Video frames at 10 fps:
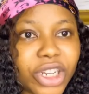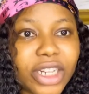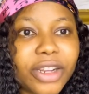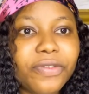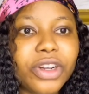
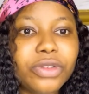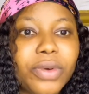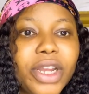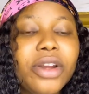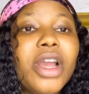channel very
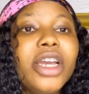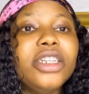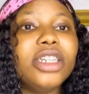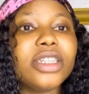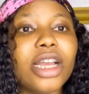well,
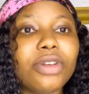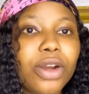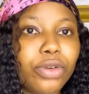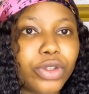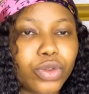this is how you are
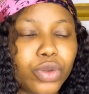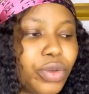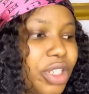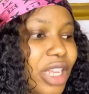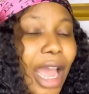going to
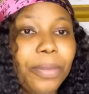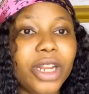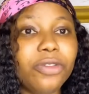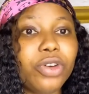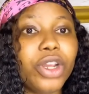do it. I
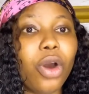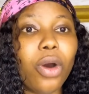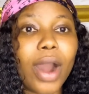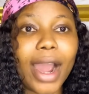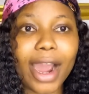believe we
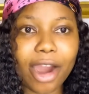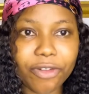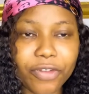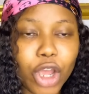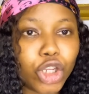all
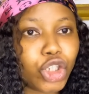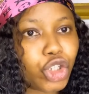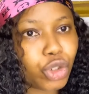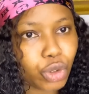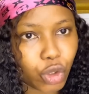have
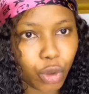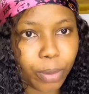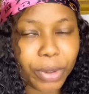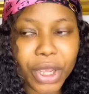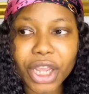
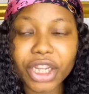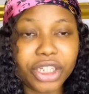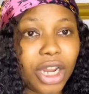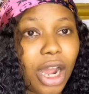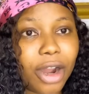YouTube
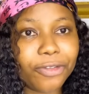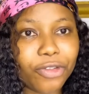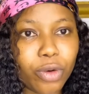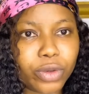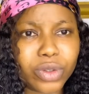in our
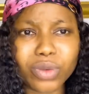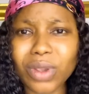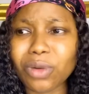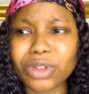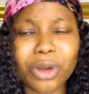phones,
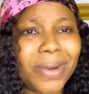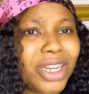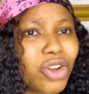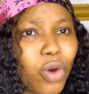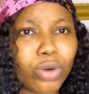where we
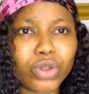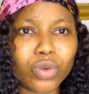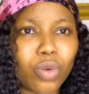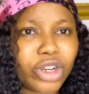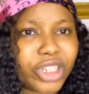normally go to
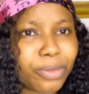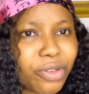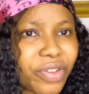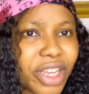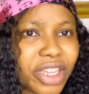watch
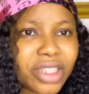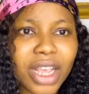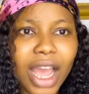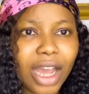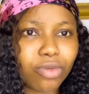movies,
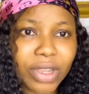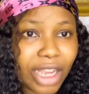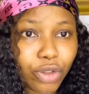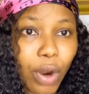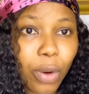
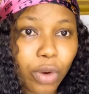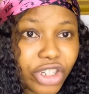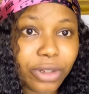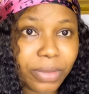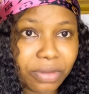where you are
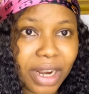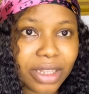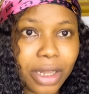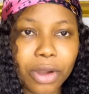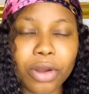watching me
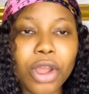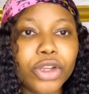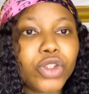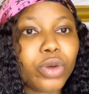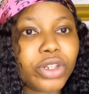right now.
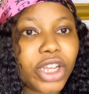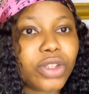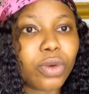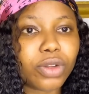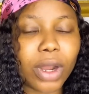So this
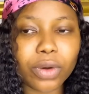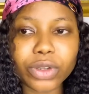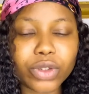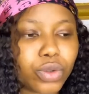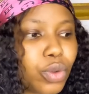is what you are
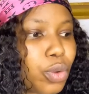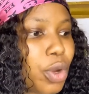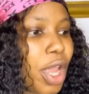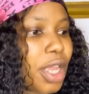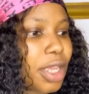going to do.
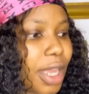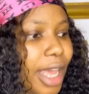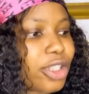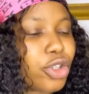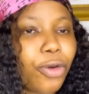
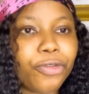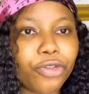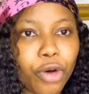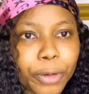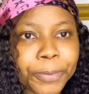Get your
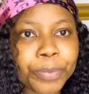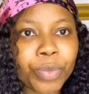phone,